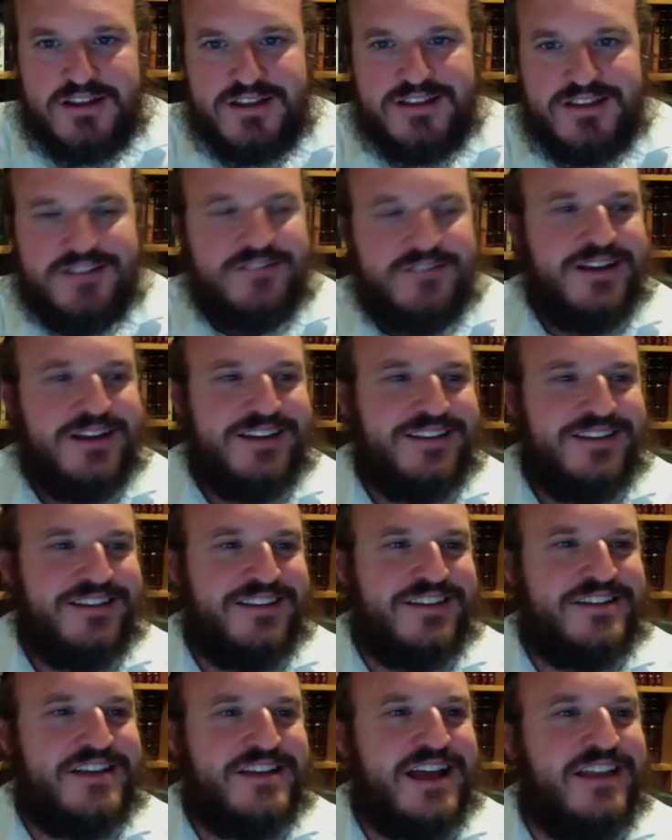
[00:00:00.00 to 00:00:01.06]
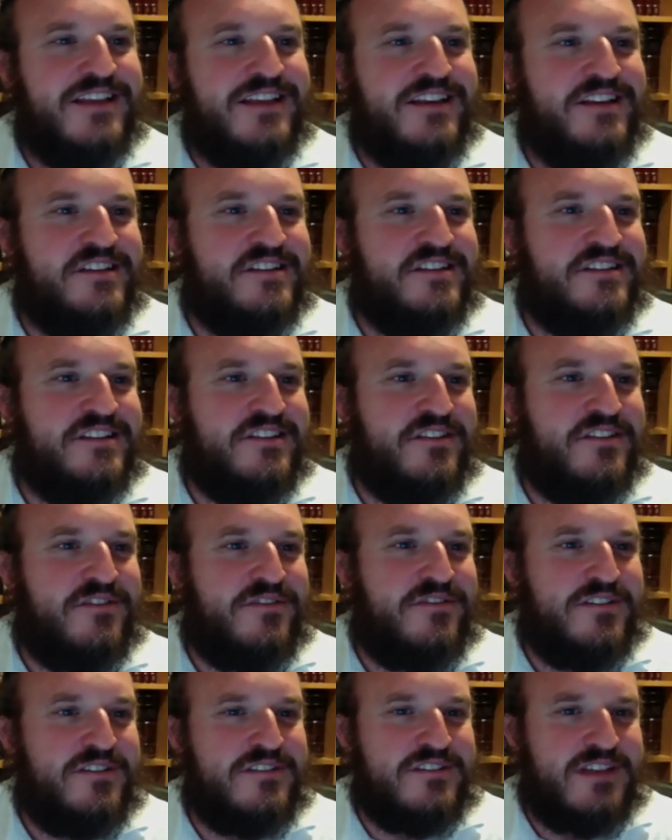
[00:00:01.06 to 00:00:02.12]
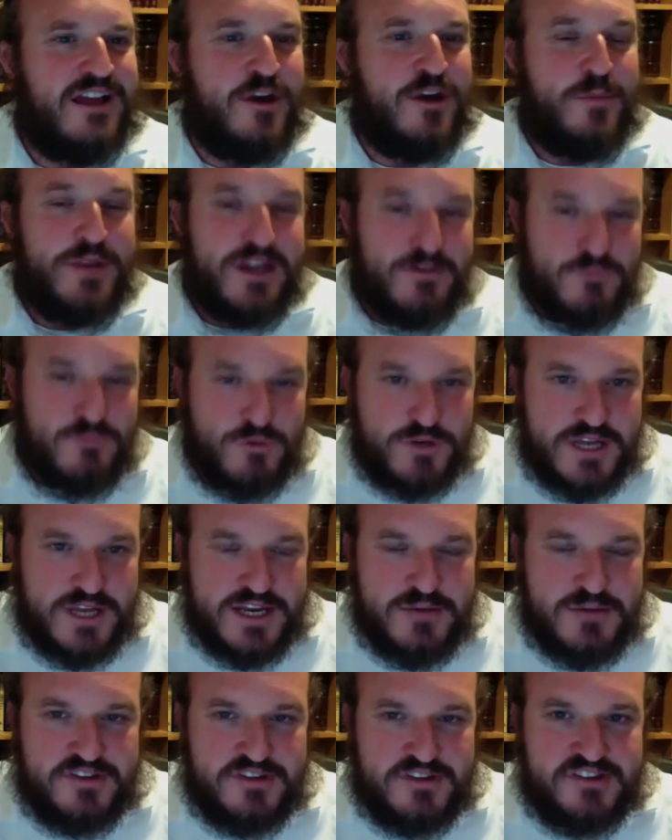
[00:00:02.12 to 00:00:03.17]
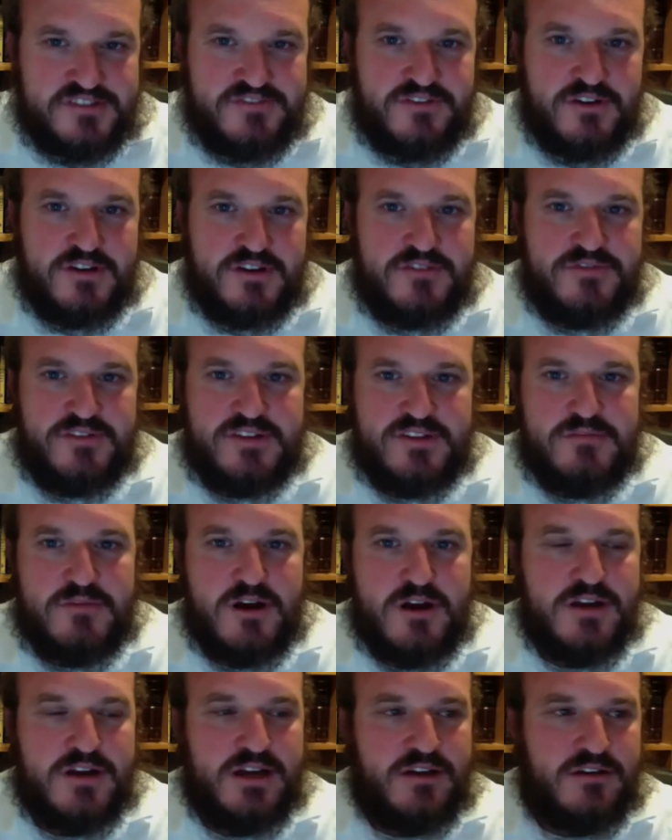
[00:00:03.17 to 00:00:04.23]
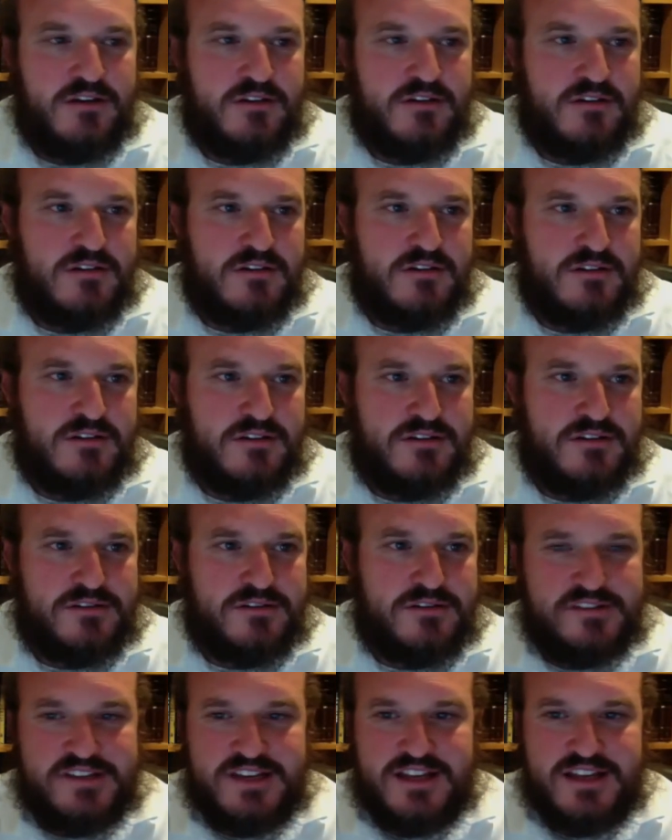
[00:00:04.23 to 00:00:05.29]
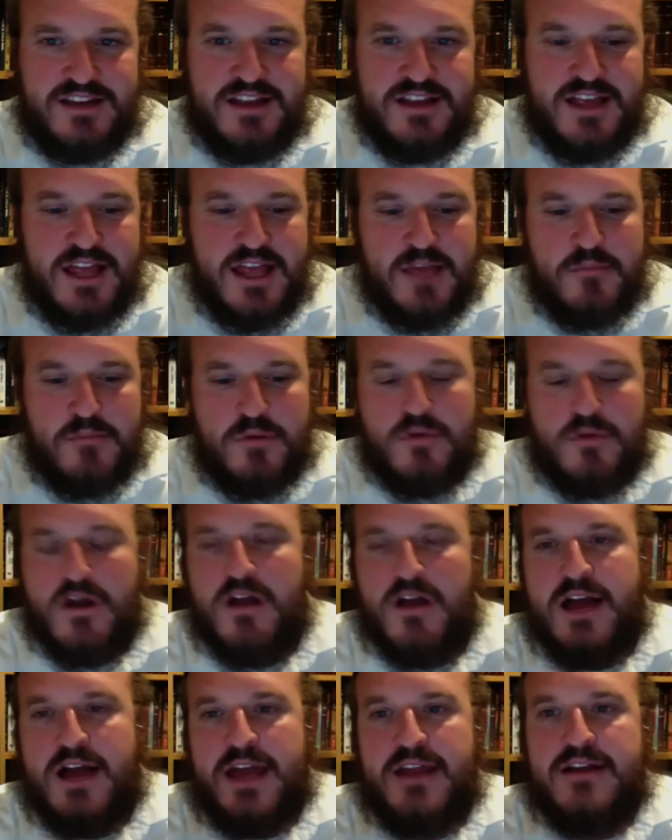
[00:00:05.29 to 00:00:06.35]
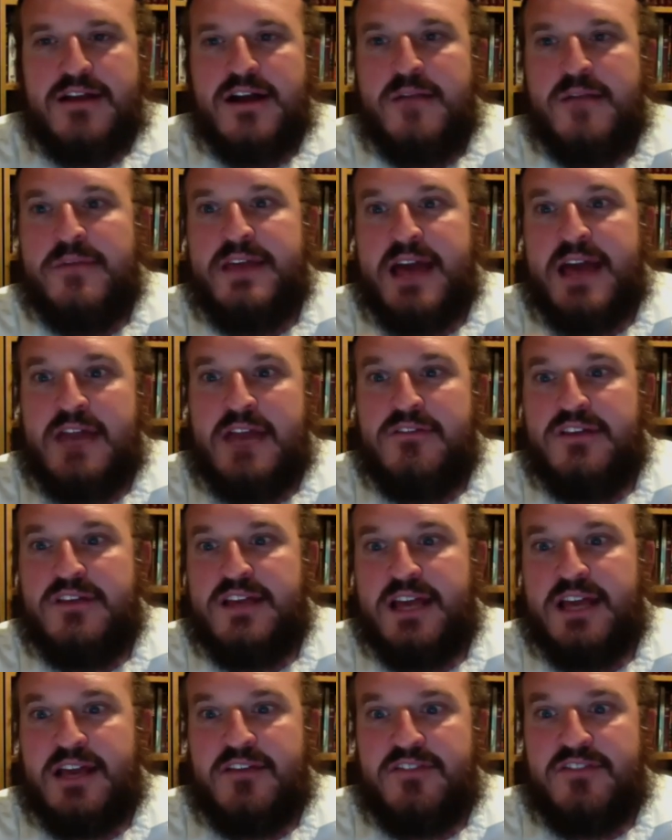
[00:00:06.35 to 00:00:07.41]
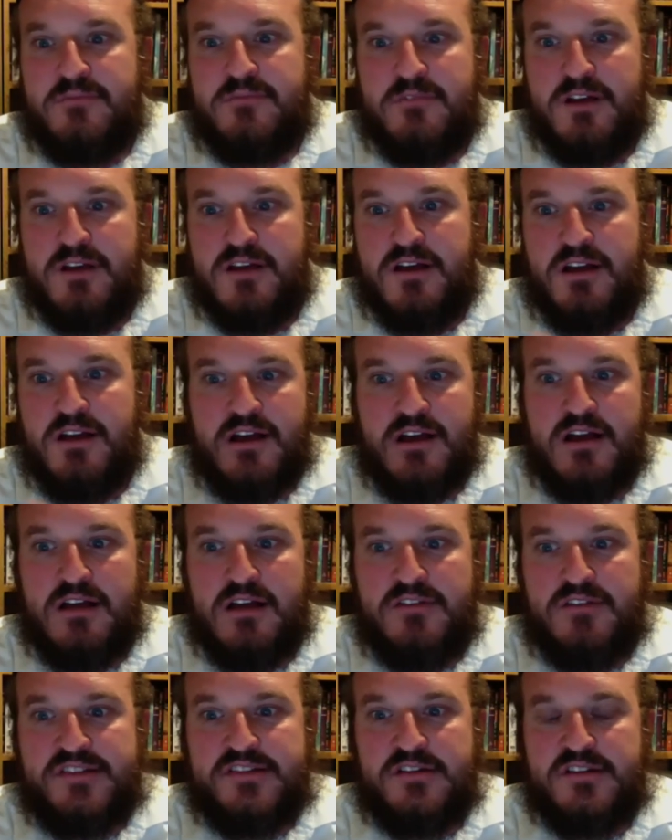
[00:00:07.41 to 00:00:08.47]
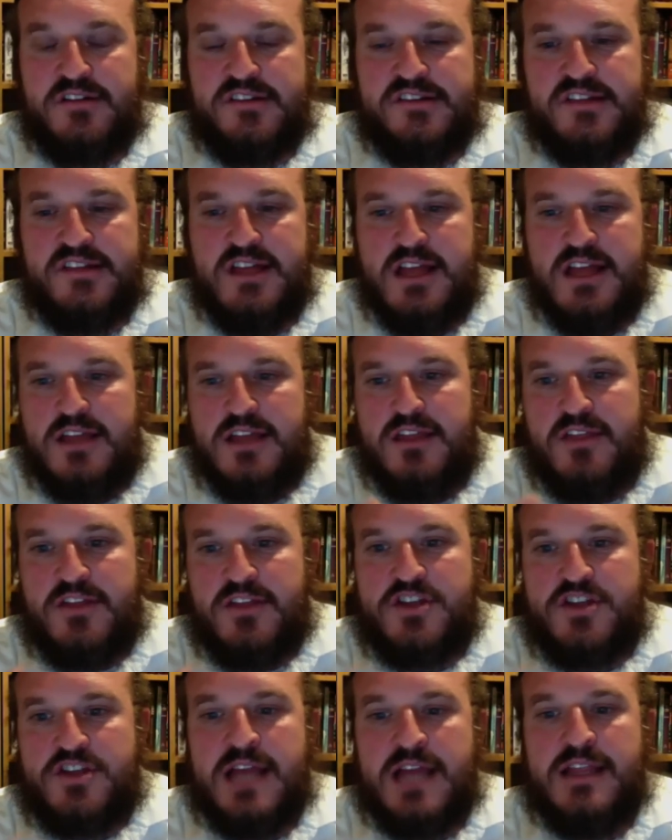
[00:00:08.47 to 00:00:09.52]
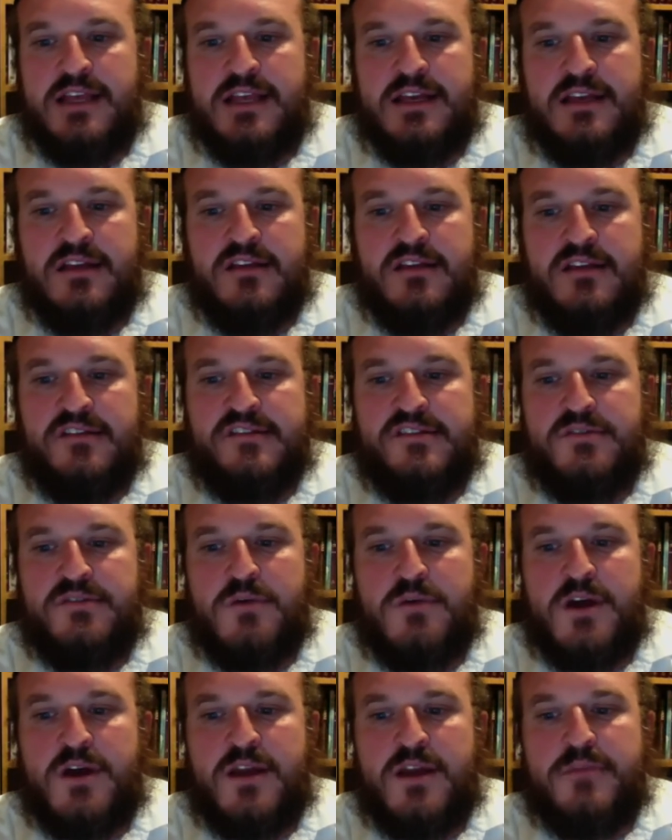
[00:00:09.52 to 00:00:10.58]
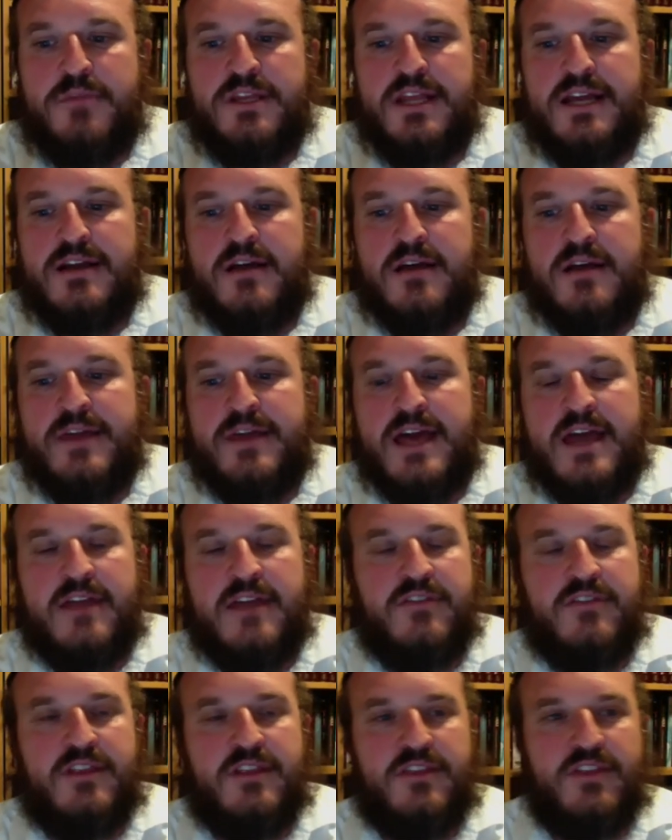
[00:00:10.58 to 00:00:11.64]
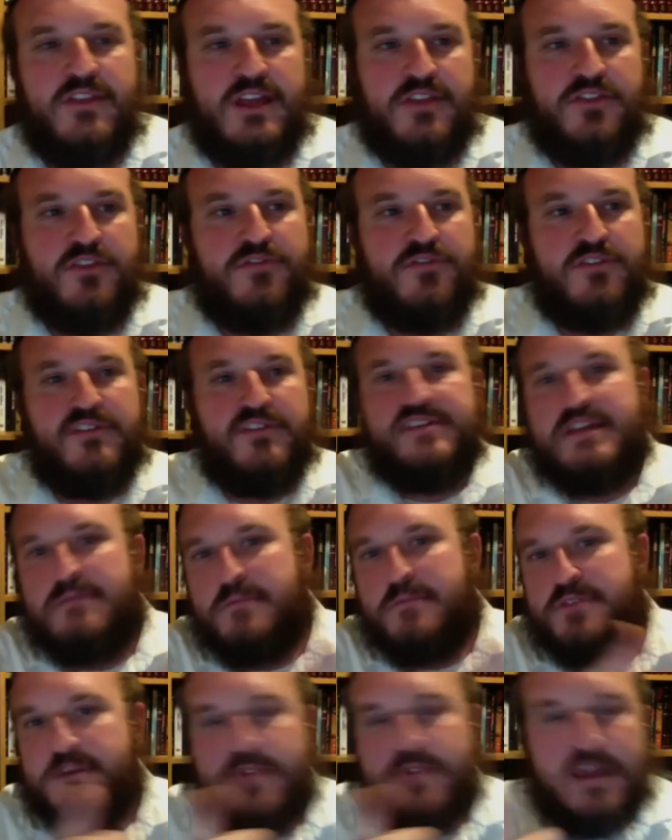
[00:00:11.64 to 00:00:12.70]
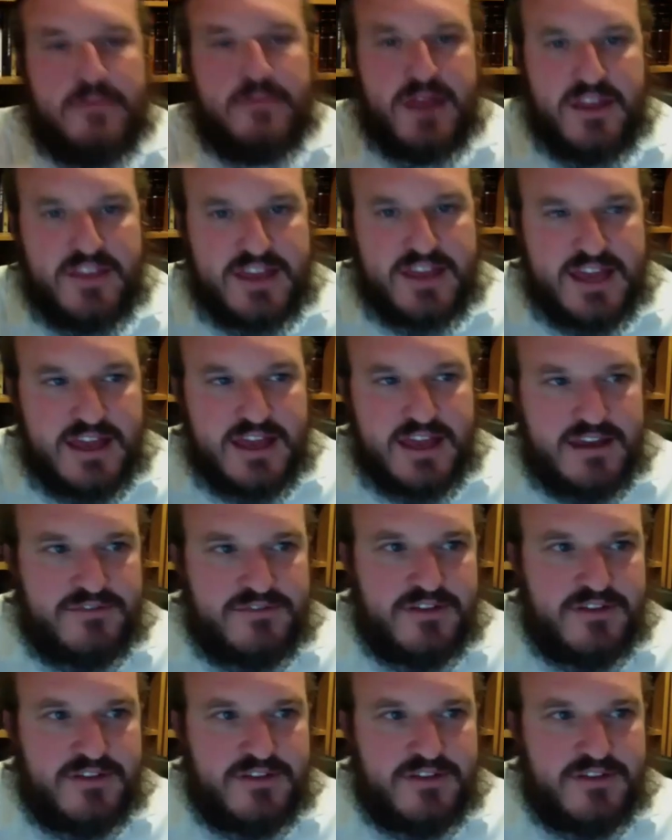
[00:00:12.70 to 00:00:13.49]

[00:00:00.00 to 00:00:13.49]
right? The shaila is it the first? I hope I didn't ruin anyone's vort for tomorrow night or Tuesday night, but we're all kind of coming out of a cave of sorts. And the shaila is, do we want to be like coming out of, like the first time Reb Shimon came out of the cave